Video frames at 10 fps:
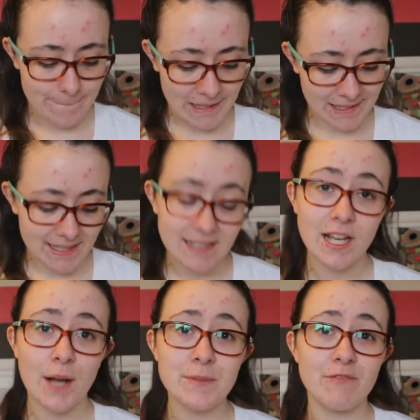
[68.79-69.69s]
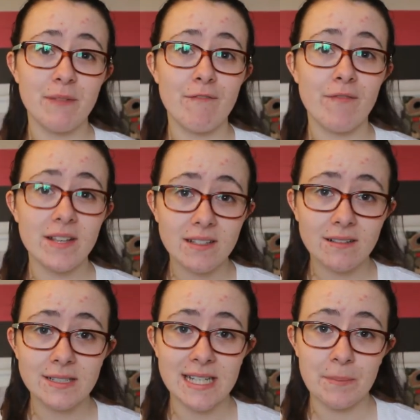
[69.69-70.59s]
But in terms of my
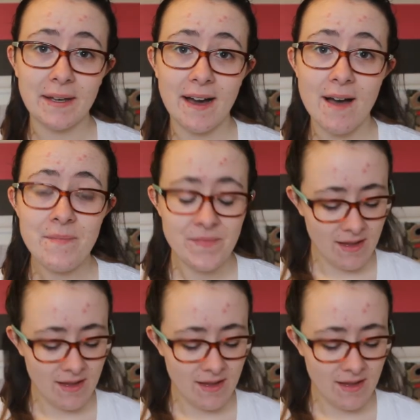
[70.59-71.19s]
physical TBR,